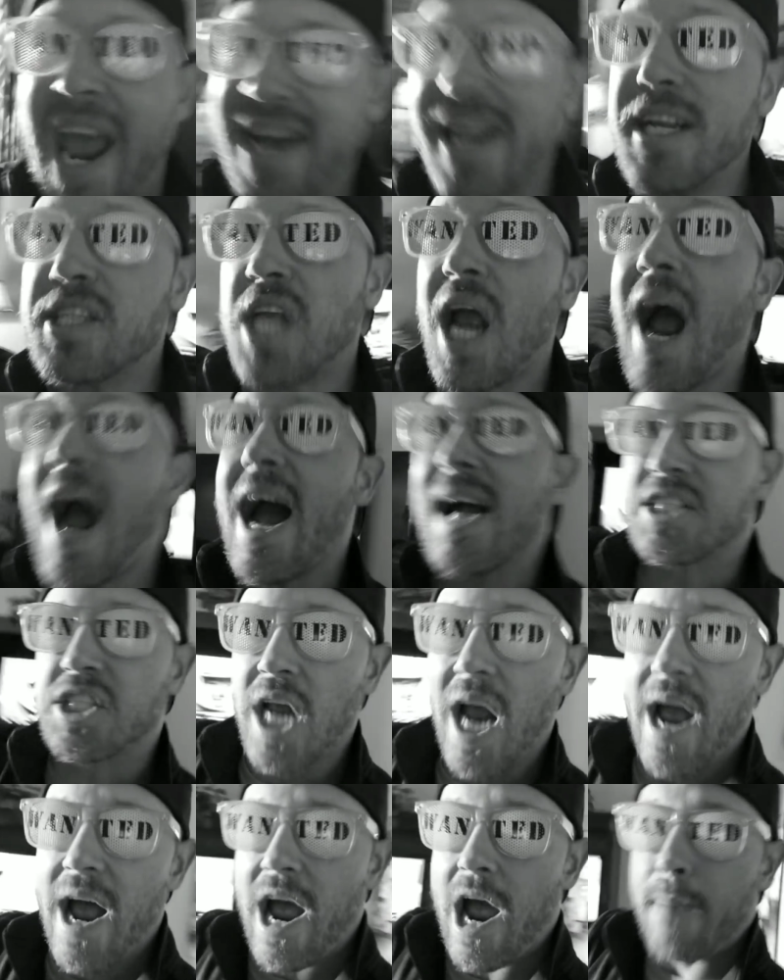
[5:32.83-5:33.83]
And it's high
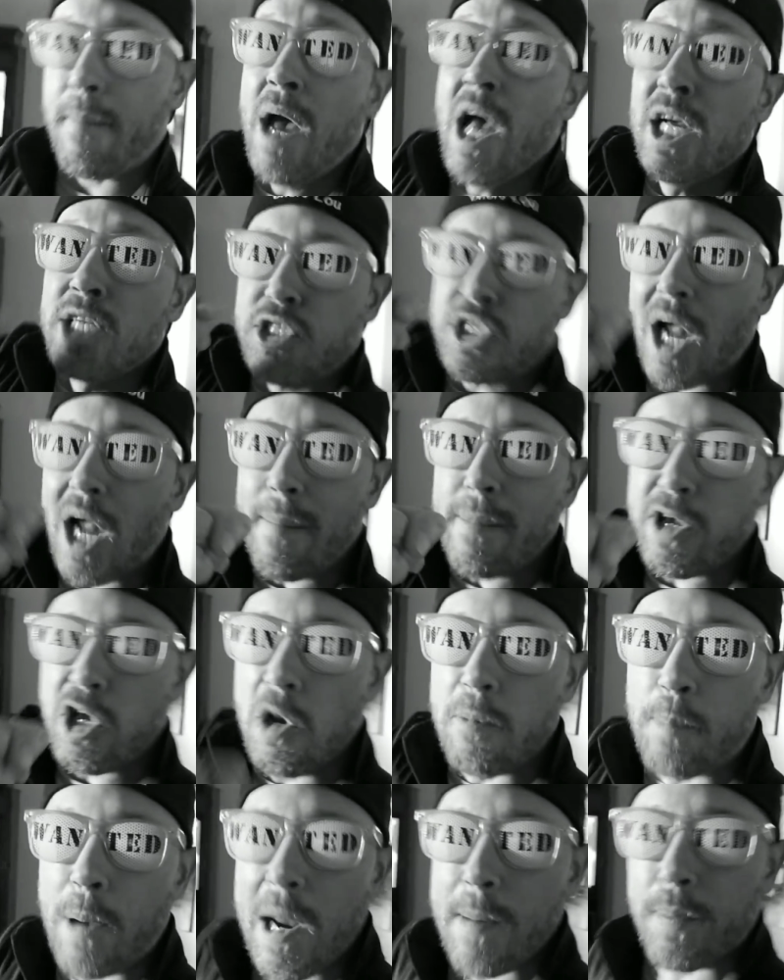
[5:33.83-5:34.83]
time some of
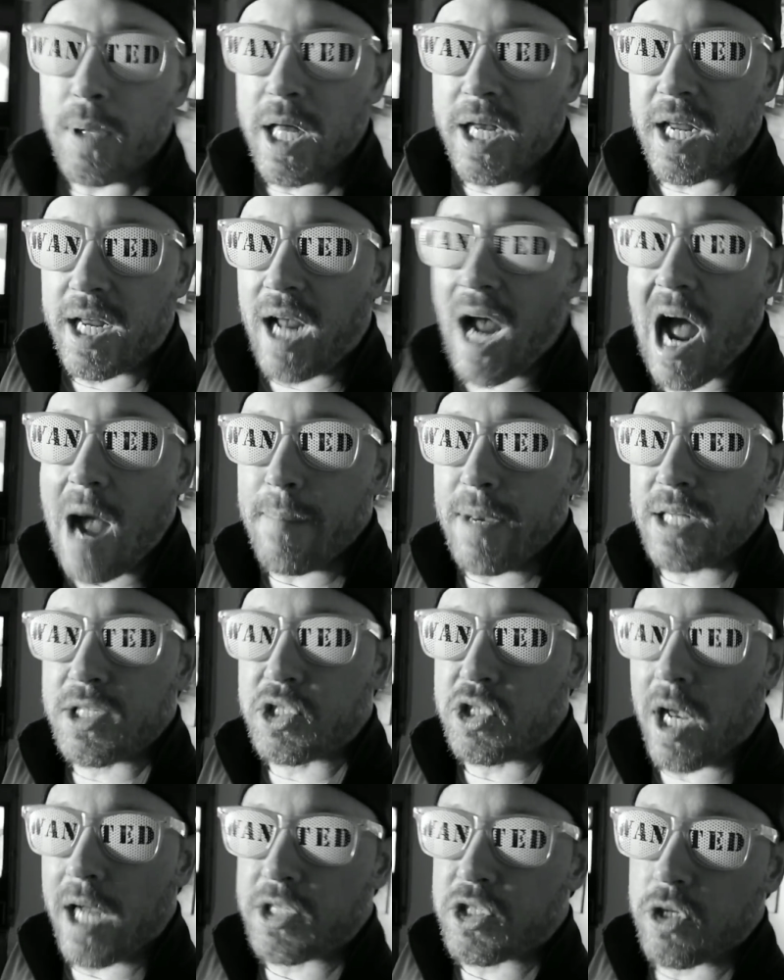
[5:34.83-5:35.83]
you people in the comment
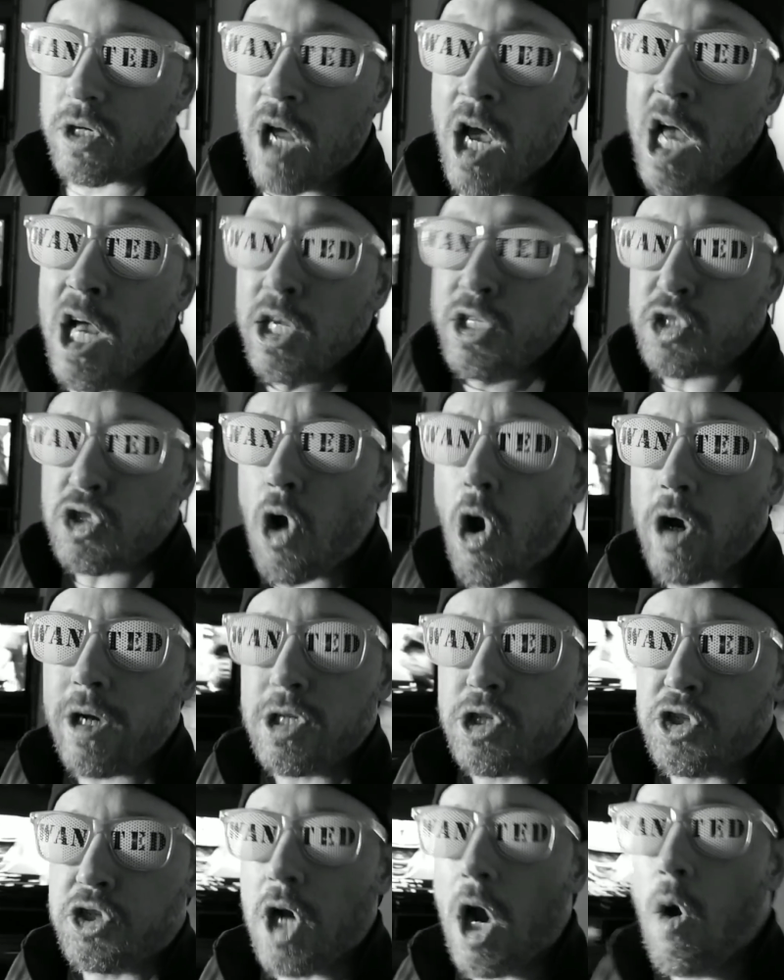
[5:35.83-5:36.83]
section
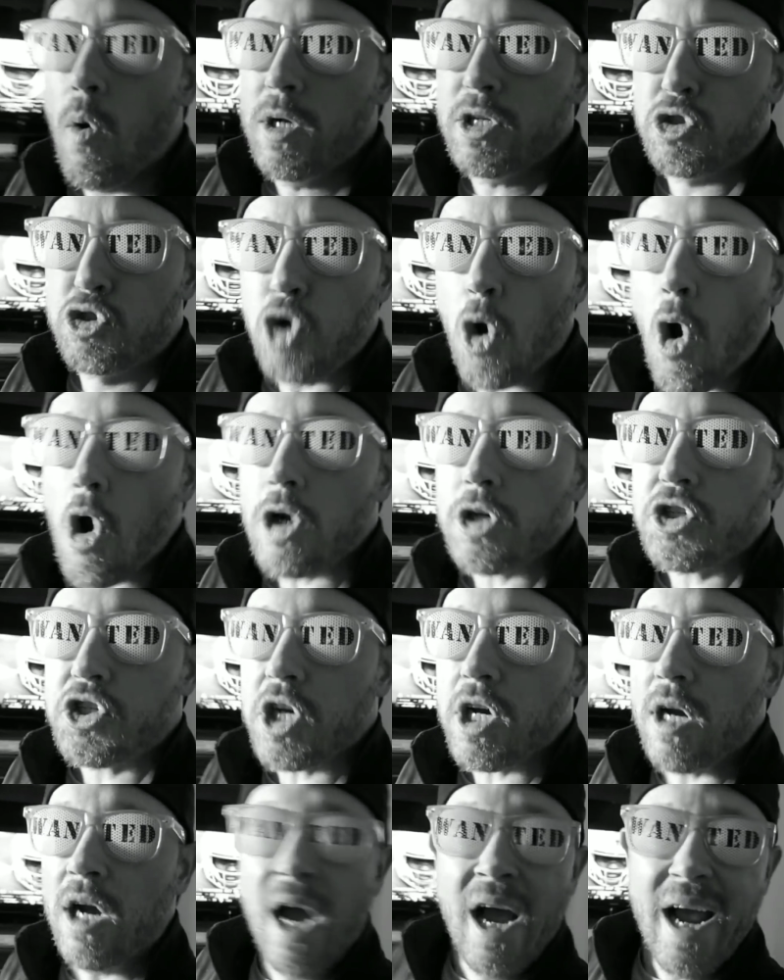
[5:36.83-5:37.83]
started showing
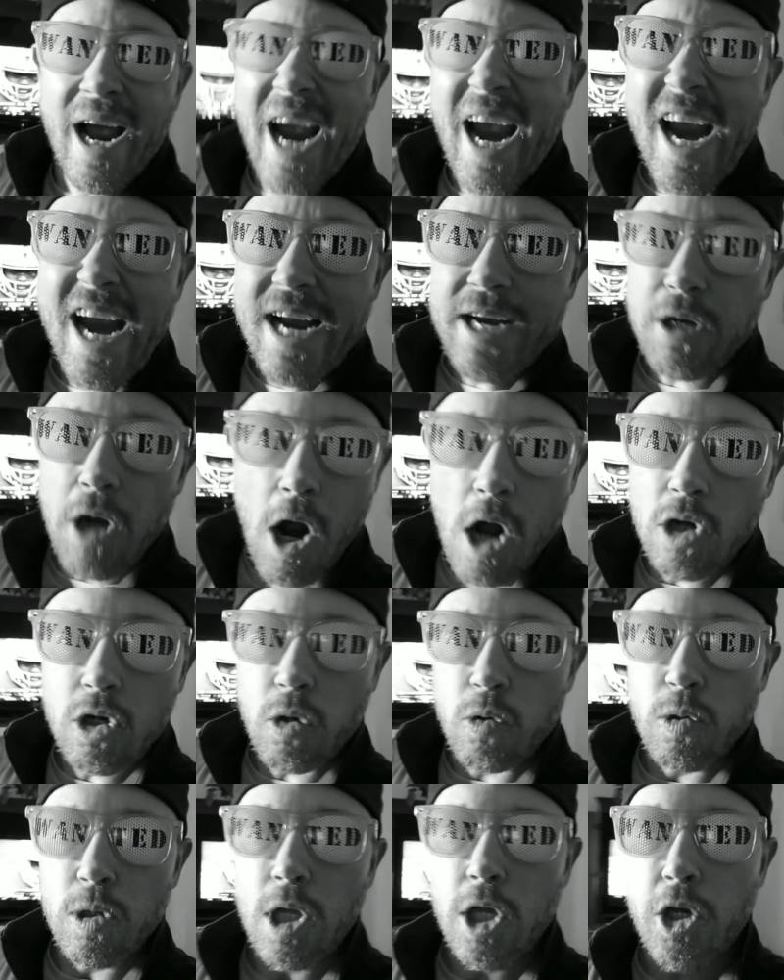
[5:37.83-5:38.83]
Georgia and
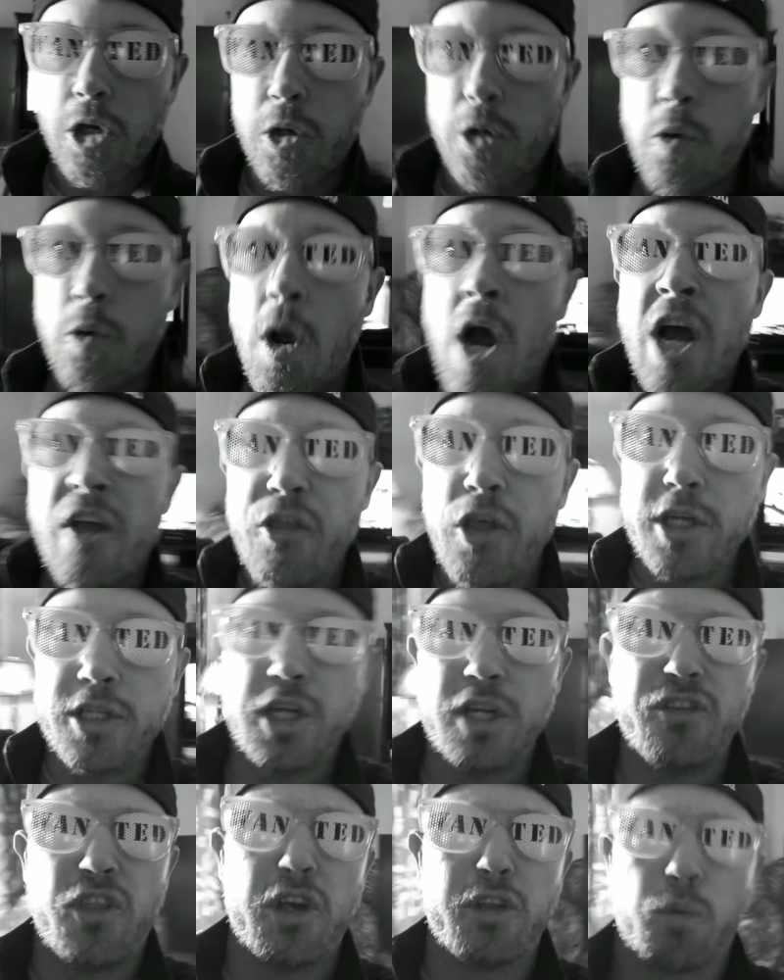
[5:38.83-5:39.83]
Uncle Lou the,
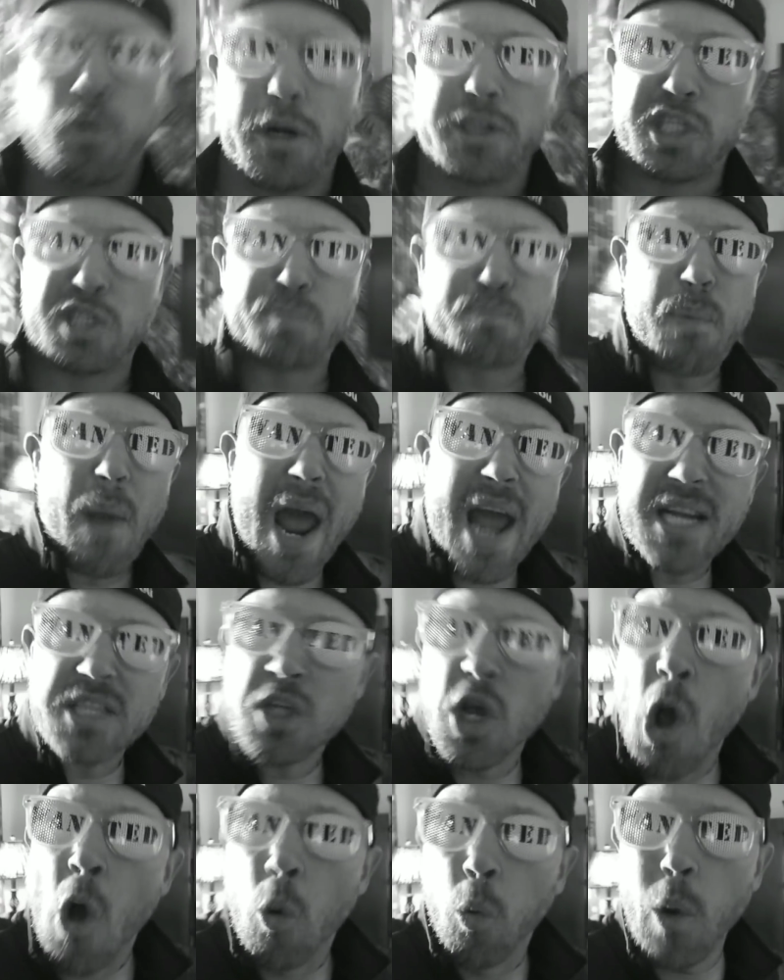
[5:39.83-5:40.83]
the, the
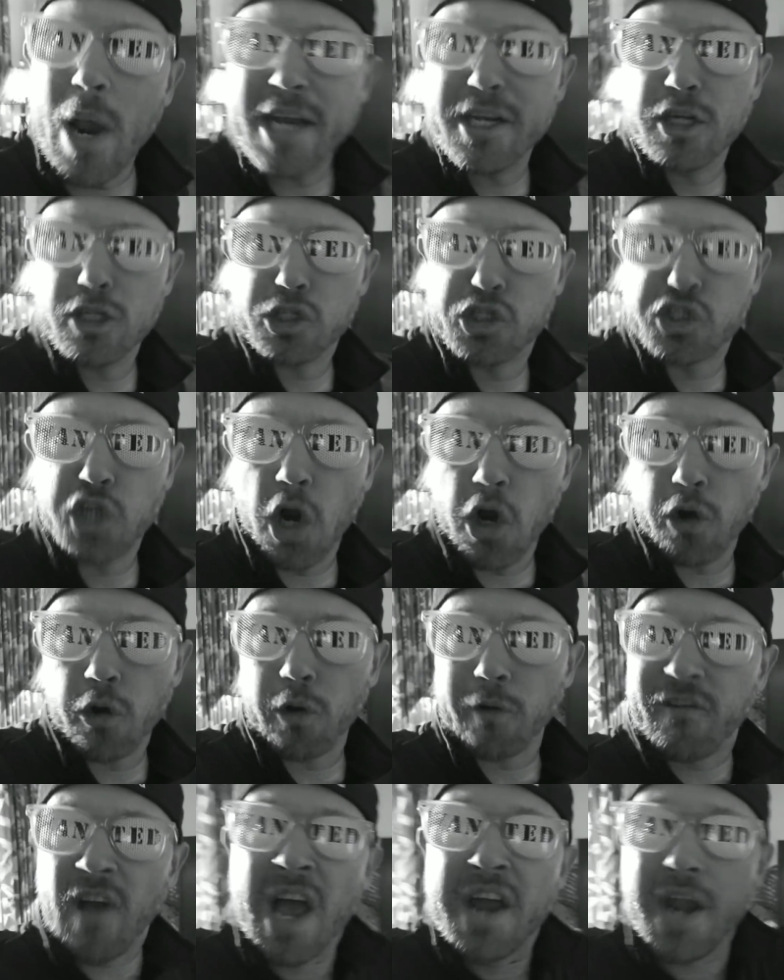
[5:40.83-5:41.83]
respect we
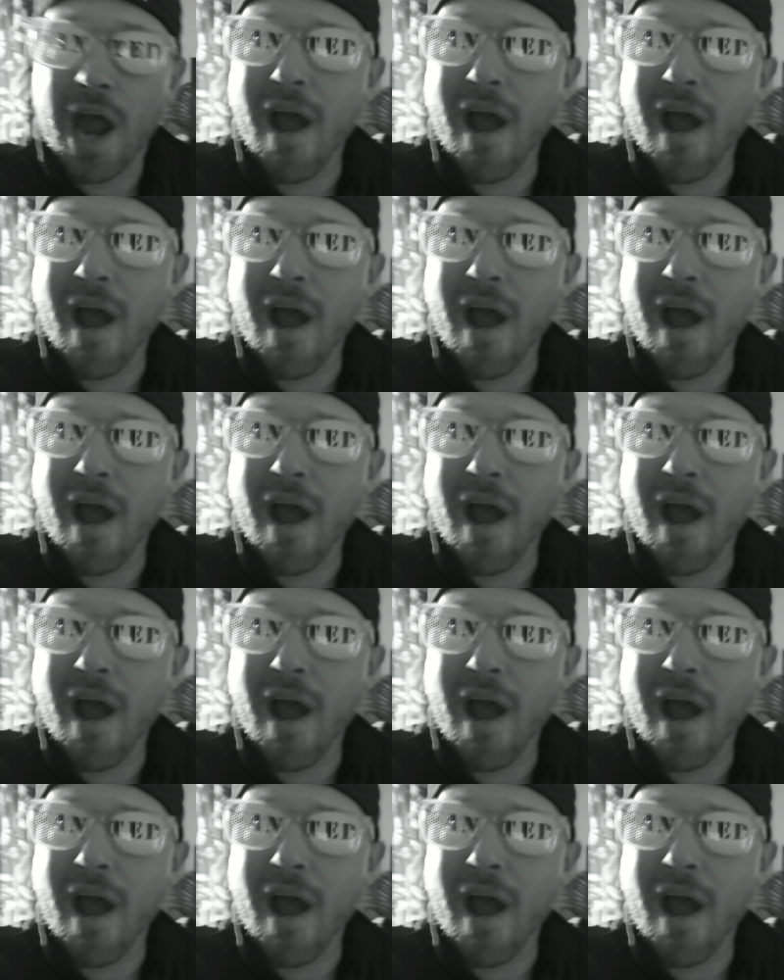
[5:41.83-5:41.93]
deserve.